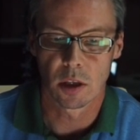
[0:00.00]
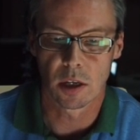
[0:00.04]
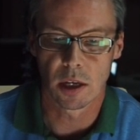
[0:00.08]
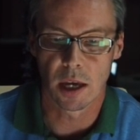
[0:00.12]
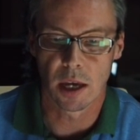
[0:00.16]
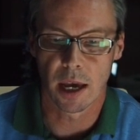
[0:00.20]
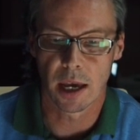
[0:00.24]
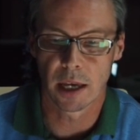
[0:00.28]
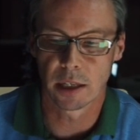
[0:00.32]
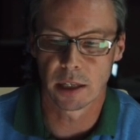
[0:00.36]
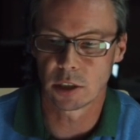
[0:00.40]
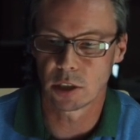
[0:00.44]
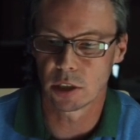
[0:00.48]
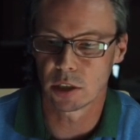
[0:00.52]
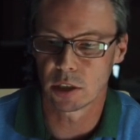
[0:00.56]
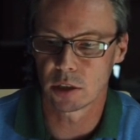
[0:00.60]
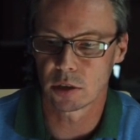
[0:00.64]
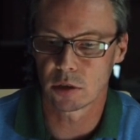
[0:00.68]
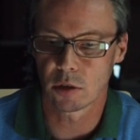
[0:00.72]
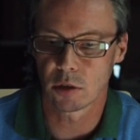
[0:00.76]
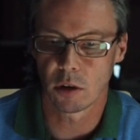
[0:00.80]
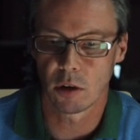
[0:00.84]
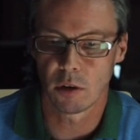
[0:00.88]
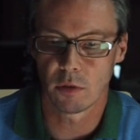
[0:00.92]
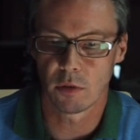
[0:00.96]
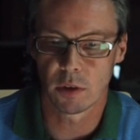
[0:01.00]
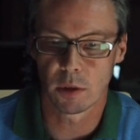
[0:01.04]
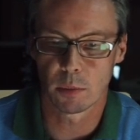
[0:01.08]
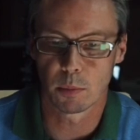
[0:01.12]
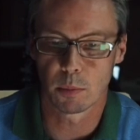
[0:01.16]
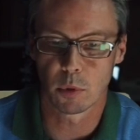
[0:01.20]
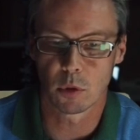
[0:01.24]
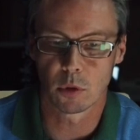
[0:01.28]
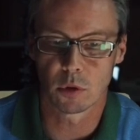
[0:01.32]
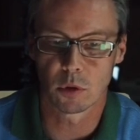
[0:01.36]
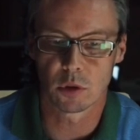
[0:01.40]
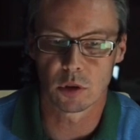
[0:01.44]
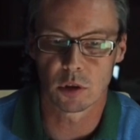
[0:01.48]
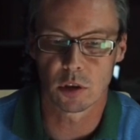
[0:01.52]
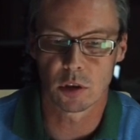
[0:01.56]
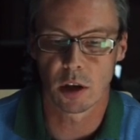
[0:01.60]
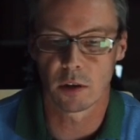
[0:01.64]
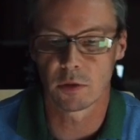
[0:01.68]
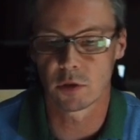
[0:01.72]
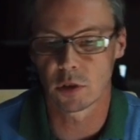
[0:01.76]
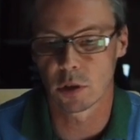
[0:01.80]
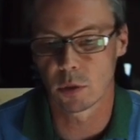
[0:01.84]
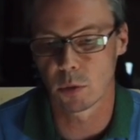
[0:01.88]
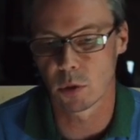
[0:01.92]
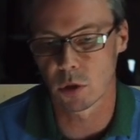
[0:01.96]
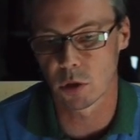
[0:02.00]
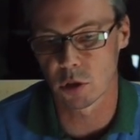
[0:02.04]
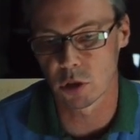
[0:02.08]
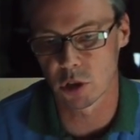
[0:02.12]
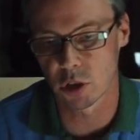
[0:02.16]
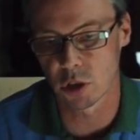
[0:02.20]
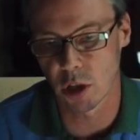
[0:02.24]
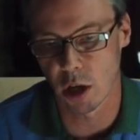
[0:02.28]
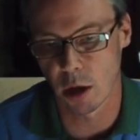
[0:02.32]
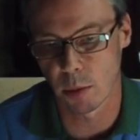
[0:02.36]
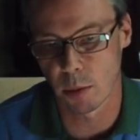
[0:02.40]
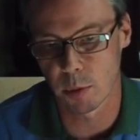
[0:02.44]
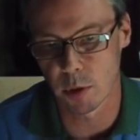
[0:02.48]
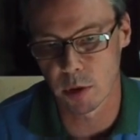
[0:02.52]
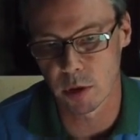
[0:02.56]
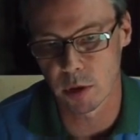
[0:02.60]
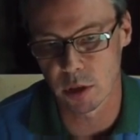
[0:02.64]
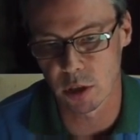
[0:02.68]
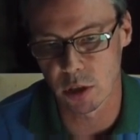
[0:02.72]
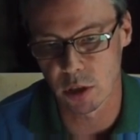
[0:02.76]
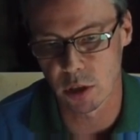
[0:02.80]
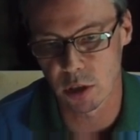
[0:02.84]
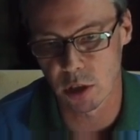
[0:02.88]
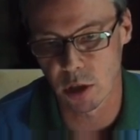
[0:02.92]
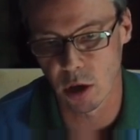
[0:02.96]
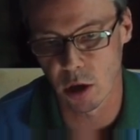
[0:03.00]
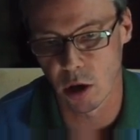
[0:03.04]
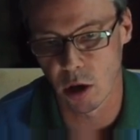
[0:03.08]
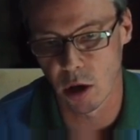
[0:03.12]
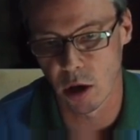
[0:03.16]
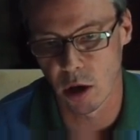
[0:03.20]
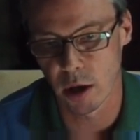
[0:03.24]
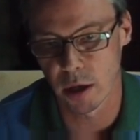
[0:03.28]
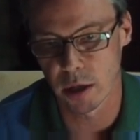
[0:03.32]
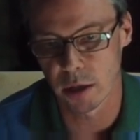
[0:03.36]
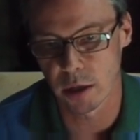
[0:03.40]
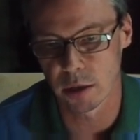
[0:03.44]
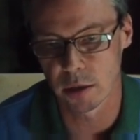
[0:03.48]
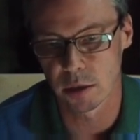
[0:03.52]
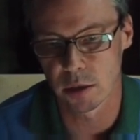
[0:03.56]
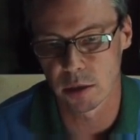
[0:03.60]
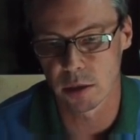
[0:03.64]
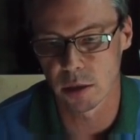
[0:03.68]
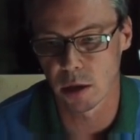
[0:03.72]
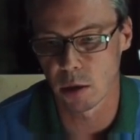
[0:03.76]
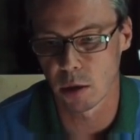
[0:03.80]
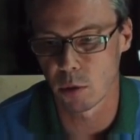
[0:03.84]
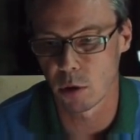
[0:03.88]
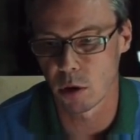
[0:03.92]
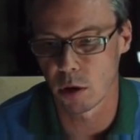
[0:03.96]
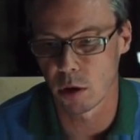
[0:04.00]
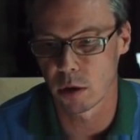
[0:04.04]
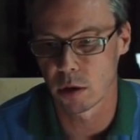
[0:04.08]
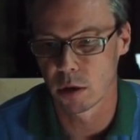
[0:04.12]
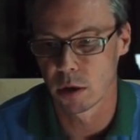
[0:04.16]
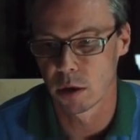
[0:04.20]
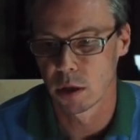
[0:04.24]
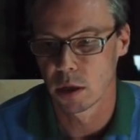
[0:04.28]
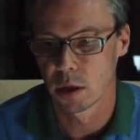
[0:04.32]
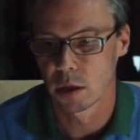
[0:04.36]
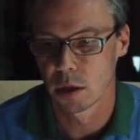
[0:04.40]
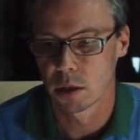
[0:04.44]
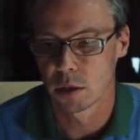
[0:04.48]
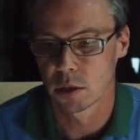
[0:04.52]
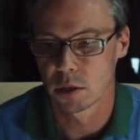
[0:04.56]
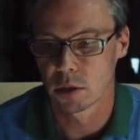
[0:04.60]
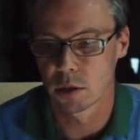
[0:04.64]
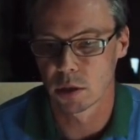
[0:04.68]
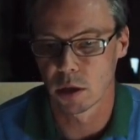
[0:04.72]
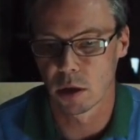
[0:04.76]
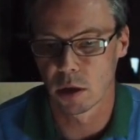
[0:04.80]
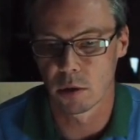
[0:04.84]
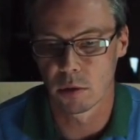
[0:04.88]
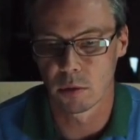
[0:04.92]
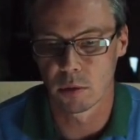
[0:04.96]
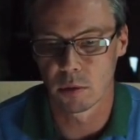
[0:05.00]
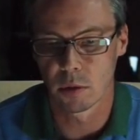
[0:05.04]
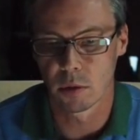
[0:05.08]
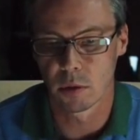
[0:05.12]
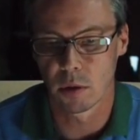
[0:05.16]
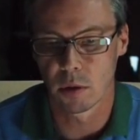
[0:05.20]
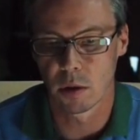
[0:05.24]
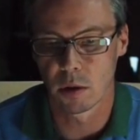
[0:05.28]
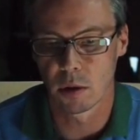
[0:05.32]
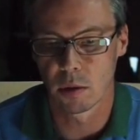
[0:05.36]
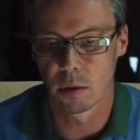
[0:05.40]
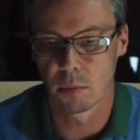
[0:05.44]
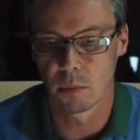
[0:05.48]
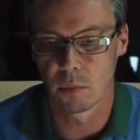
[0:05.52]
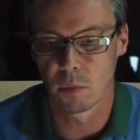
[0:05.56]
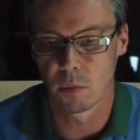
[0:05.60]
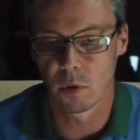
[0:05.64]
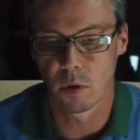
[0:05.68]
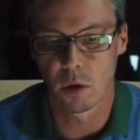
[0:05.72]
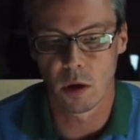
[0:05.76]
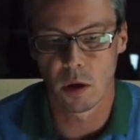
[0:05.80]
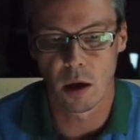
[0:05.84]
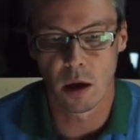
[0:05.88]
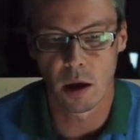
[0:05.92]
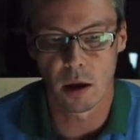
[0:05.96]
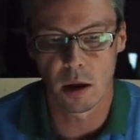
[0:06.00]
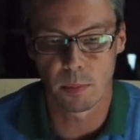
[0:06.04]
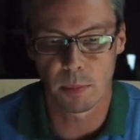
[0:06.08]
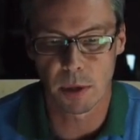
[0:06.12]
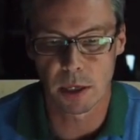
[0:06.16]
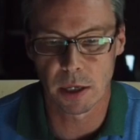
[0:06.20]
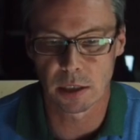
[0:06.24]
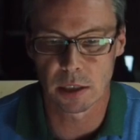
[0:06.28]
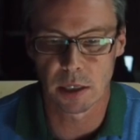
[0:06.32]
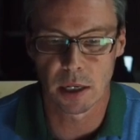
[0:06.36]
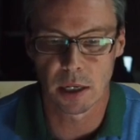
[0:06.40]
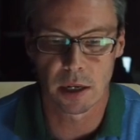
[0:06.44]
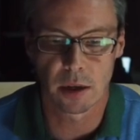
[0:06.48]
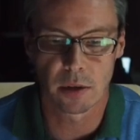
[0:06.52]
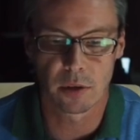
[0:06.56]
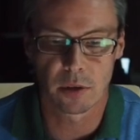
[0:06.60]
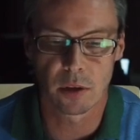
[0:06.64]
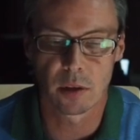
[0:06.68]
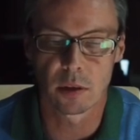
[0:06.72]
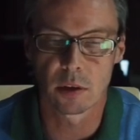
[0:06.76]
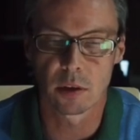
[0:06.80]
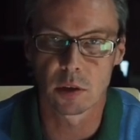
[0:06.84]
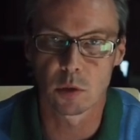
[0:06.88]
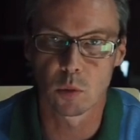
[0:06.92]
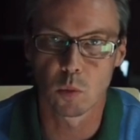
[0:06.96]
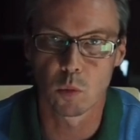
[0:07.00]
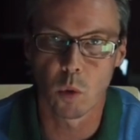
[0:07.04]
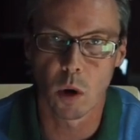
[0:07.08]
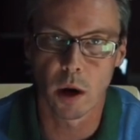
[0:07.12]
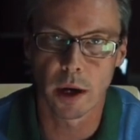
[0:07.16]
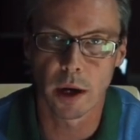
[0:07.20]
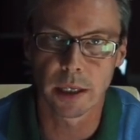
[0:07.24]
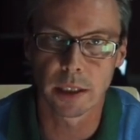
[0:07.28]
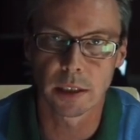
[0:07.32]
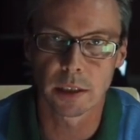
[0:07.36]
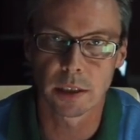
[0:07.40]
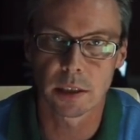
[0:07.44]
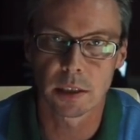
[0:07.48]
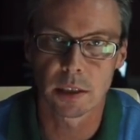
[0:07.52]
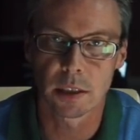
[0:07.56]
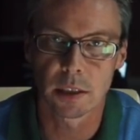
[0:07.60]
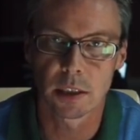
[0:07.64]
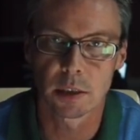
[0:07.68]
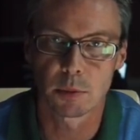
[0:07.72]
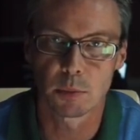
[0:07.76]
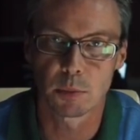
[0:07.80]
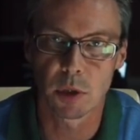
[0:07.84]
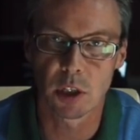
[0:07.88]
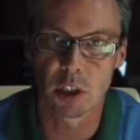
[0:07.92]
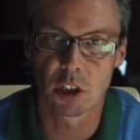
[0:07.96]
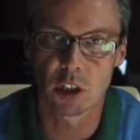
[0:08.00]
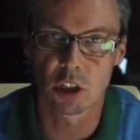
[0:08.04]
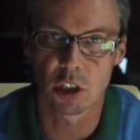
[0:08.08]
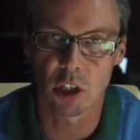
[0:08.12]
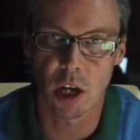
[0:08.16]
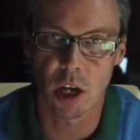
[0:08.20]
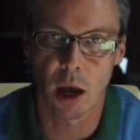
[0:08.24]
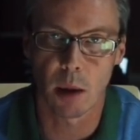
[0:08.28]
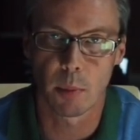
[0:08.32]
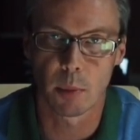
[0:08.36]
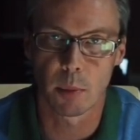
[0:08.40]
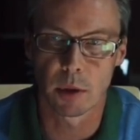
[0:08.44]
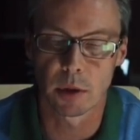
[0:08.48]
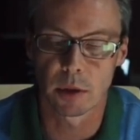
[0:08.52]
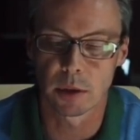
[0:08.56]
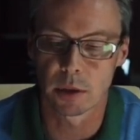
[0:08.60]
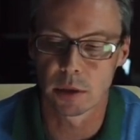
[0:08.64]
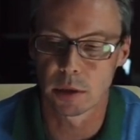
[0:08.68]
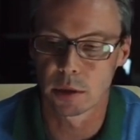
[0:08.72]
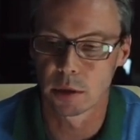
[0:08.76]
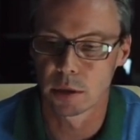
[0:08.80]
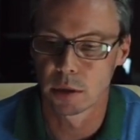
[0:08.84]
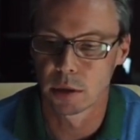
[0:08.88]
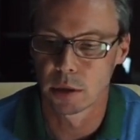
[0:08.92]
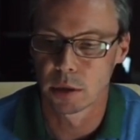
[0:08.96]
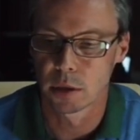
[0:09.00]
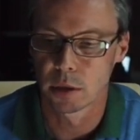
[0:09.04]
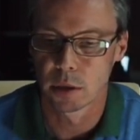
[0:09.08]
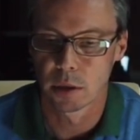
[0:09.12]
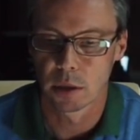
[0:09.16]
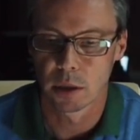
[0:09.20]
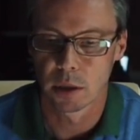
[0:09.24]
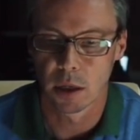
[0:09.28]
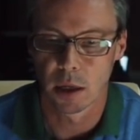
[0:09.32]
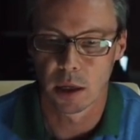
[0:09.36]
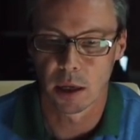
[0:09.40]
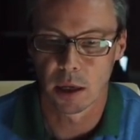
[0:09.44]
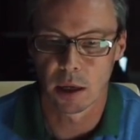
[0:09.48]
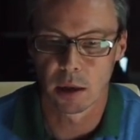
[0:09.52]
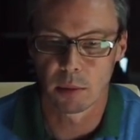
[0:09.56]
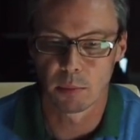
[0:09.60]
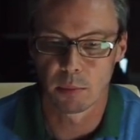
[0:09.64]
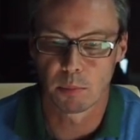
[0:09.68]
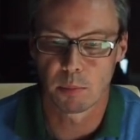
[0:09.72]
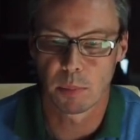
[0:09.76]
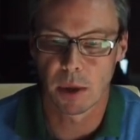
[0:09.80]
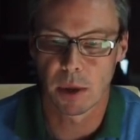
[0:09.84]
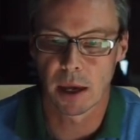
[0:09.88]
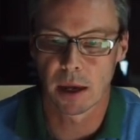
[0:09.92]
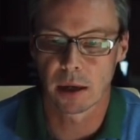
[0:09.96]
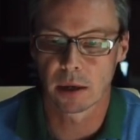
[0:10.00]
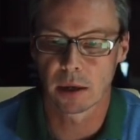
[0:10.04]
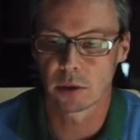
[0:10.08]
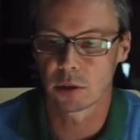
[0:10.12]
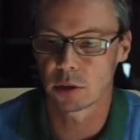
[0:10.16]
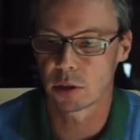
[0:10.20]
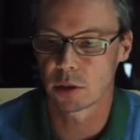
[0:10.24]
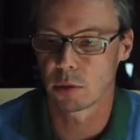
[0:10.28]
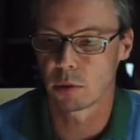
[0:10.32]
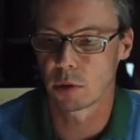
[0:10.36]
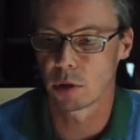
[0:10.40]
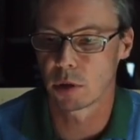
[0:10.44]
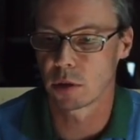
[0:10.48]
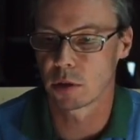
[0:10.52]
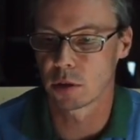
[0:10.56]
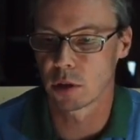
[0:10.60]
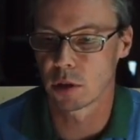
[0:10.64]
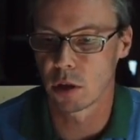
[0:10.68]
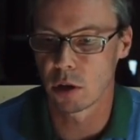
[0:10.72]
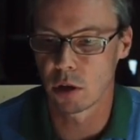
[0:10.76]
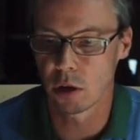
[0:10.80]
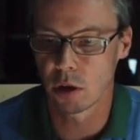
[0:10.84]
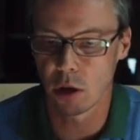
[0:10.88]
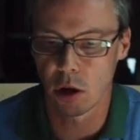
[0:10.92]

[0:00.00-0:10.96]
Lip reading: the edges of the important stuff, so we're not sharpening the sky and so on. So, basically anything that's white is being sharpened, and bang. So there's a